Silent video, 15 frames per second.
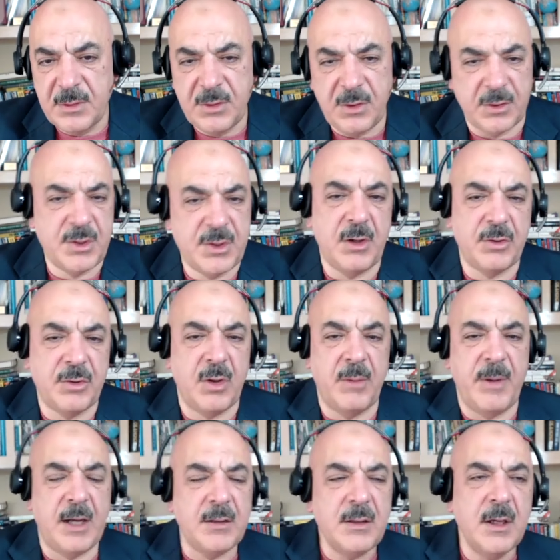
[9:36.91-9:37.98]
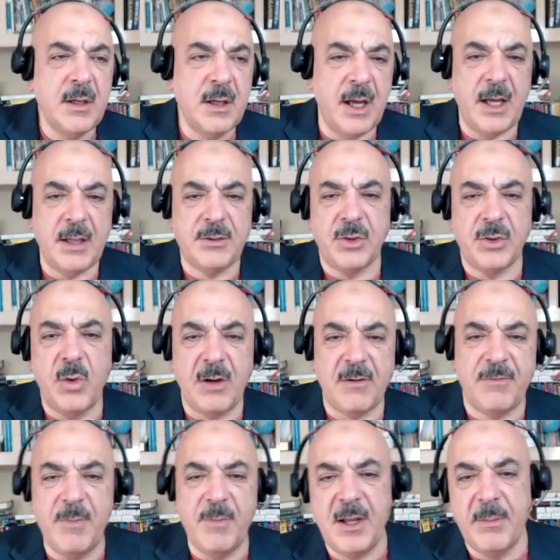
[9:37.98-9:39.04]
So we are talking about 8 to
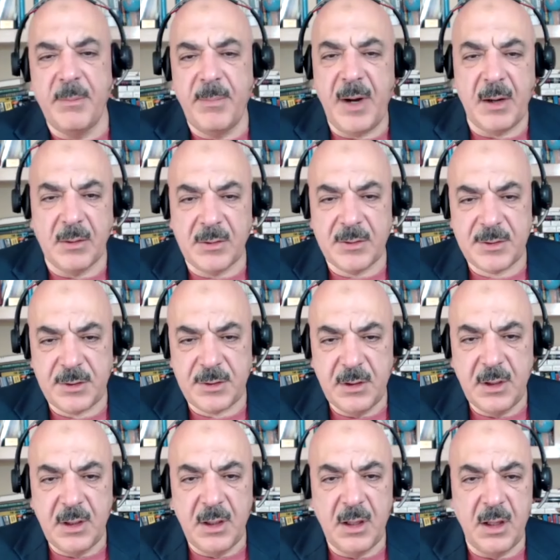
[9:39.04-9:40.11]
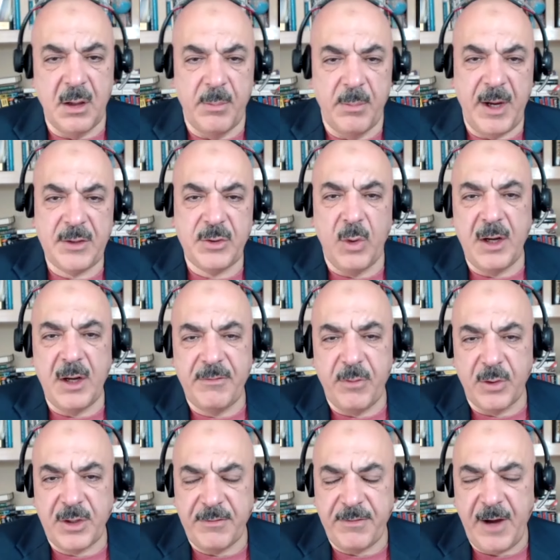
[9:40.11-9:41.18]
12 million barrels by
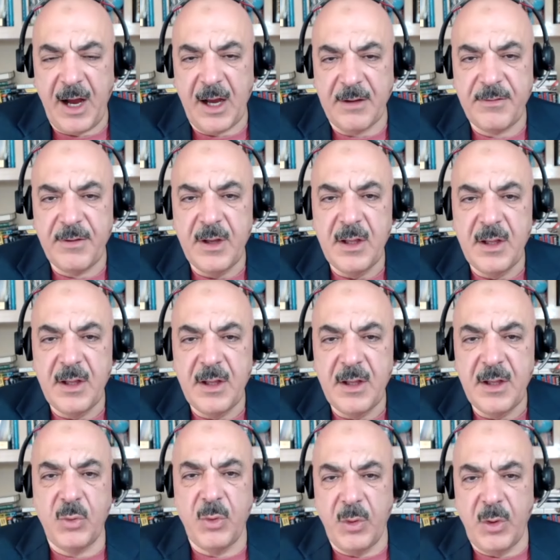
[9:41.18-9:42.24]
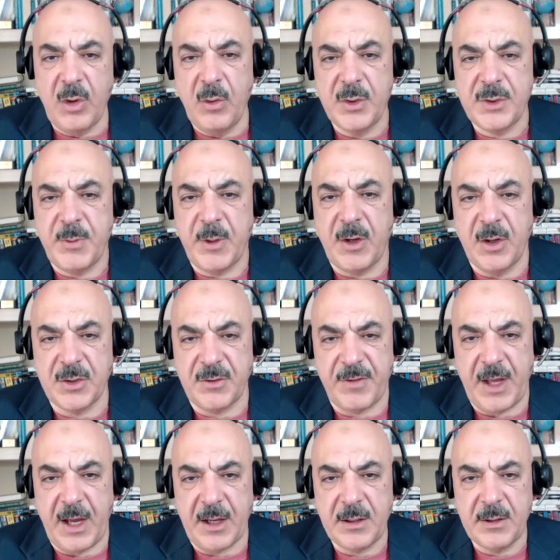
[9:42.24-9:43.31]
2045 that we will lose because of
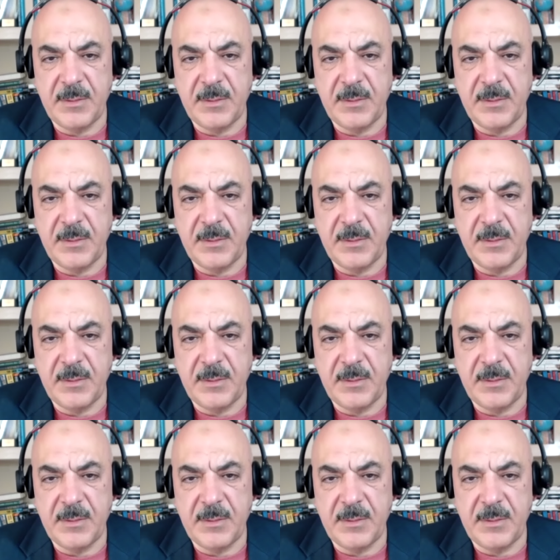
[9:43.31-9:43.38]
that.